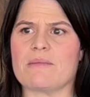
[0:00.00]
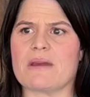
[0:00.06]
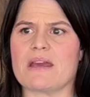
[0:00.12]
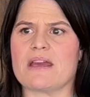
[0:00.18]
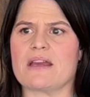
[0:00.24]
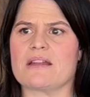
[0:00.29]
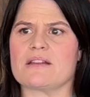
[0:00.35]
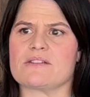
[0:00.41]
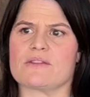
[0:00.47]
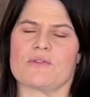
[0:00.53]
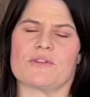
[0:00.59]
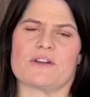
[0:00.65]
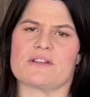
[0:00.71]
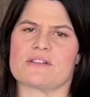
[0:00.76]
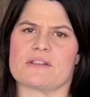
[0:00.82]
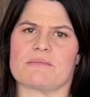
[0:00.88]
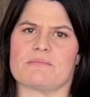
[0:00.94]
in. So
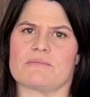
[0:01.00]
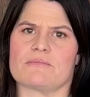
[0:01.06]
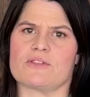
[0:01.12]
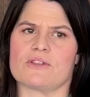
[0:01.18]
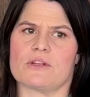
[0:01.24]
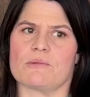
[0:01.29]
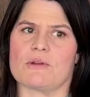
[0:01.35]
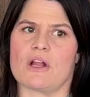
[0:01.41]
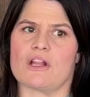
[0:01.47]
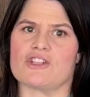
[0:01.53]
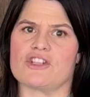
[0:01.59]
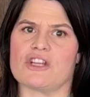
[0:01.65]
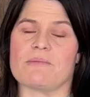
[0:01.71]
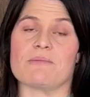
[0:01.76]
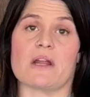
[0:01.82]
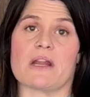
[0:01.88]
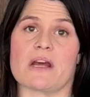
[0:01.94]
there's some terminology
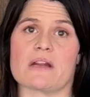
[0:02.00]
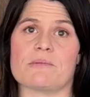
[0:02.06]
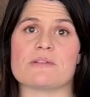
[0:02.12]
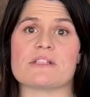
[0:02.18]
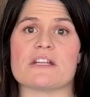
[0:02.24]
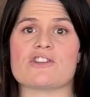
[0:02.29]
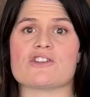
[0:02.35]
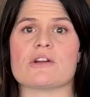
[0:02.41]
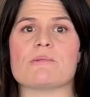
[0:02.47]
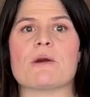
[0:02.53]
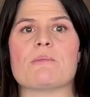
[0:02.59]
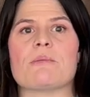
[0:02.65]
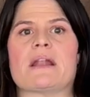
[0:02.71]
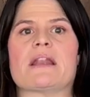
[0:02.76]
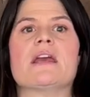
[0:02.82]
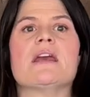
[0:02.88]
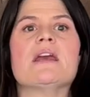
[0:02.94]
I'm not 100% sure about,
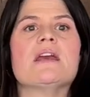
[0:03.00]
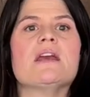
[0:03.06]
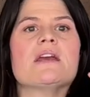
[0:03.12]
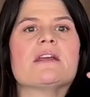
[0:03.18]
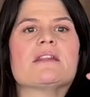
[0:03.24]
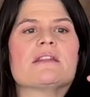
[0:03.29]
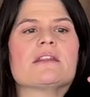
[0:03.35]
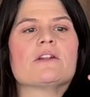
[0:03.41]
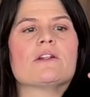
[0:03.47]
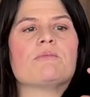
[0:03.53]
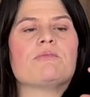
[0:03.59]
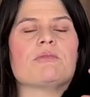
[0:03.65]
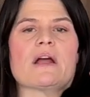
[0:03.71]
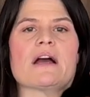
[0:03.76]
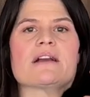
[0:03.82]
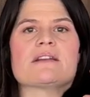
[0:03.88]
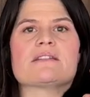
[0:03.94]
but little
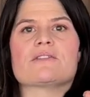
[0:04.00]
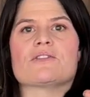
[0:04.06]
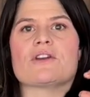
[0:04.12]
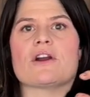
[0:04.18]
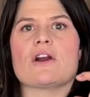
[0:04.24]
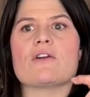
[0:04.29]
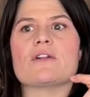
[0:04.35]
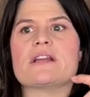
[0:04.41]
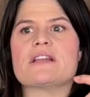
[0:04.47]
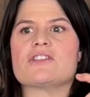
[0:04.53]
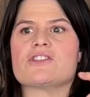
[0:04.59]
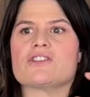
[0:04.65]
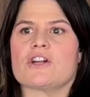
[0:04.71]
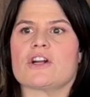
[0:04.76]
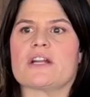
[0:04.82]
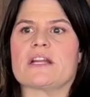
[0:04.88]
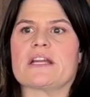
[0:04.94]
plugs. So they're already
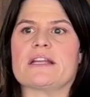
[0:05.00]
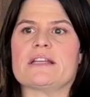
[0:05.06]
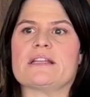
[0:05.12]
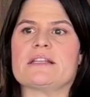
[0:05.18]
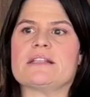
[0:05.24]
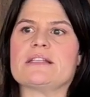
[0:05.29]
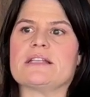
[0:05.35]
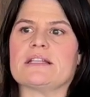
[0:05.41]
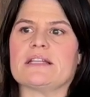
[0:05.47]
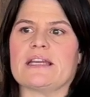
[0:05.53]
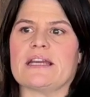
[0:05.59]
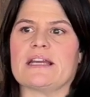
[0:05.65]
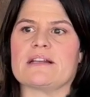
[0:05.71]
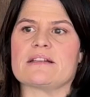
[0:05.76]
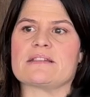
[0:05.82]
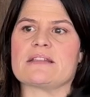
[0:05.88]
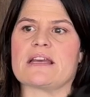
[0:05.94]
started
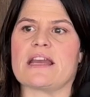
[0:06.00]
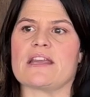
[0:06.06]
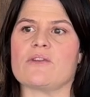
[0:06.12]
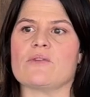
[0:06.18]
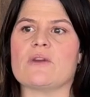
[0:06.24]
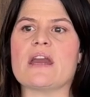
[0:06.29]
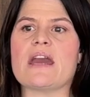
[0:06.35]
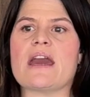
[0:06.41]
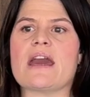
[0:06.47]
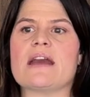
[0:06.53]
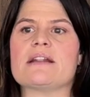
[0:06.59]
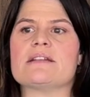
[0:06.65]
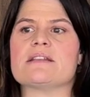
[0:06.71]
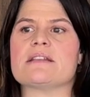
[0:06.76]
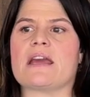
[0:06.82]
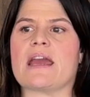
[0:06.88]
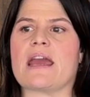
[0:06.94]
seedlings that you get,
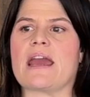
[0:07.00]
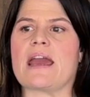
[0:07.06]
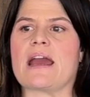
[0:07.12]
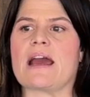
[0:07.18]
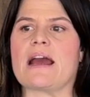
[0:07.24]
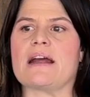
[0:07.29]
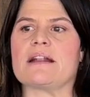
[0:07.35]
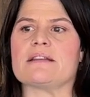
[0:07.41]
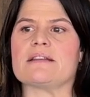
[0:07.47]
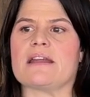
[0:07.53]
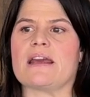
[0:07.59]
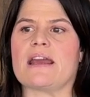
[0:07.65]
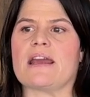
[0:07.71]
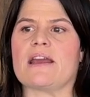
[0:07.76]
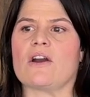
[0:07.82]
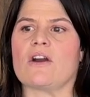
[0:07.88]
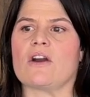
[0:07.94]
and
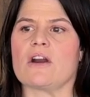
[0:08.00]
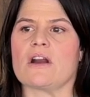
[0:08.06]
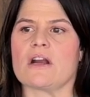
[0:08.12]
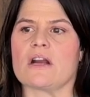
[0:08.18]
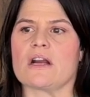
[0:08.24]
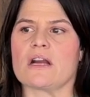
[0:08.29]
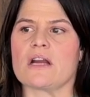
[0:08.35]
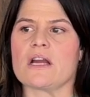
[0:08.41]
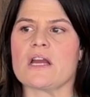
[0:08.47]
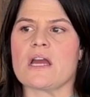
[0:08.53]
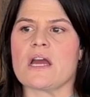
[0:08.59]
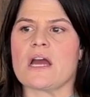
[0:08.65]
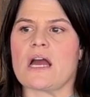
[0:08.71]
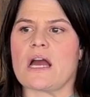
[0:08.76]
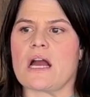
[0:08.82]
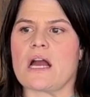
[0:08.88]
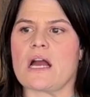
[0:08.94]
they are,
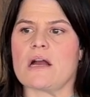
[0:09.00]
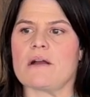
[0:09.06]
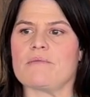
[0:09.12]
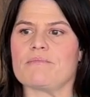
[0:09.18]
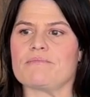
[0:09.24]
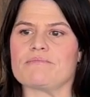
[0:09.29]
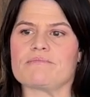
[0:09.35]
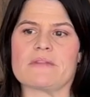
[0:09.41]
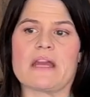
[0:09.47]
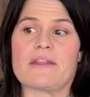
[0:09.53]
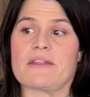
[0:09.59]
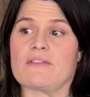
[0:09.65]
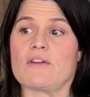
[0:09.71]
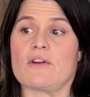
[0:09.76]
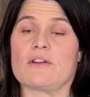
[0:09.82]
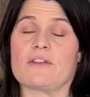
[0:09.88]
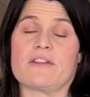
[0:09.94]
they've
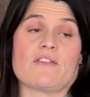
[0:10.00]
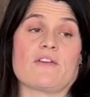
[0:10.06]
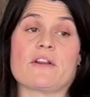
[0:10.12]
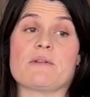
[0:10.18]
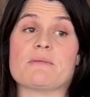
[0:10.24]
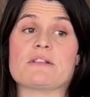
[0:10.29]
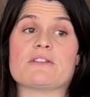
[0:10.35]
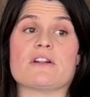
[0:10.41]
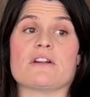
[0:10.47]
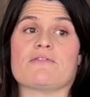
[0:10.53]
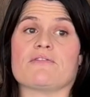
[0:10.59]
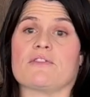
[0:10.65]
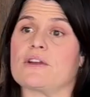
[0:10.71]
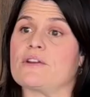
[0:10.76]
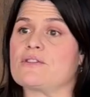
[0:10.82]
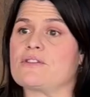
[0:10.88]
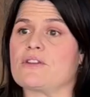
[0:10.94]
already been started for
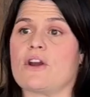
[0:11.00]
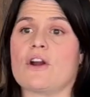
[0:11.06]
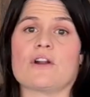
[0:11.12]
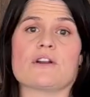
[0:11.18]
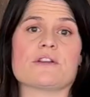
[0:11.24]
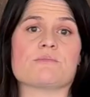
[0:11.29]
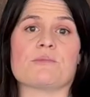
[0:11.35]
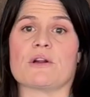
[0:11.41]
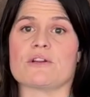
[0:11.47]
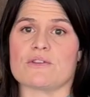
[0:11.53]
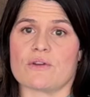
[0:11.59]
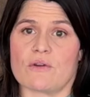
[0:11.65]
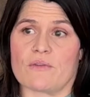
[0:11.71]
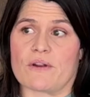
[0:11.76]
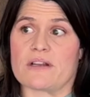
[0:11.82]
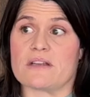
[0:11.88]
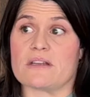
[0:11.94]
you. So the hardest part's
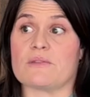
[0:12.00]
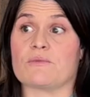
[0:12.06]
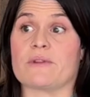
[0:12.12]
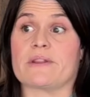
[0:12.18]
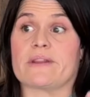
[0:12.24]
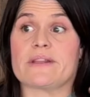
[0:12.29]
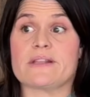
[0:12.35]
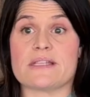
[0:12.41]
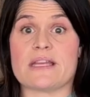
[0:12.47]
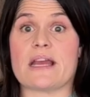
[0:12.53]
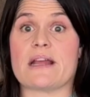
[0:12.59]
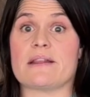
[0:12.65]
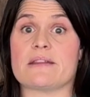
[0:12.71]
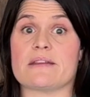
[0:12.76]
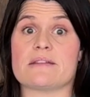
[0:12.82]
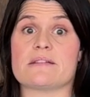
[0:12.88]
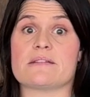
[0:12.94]
over. With
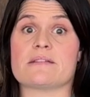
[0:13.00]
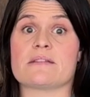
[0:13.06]
Lisianthus,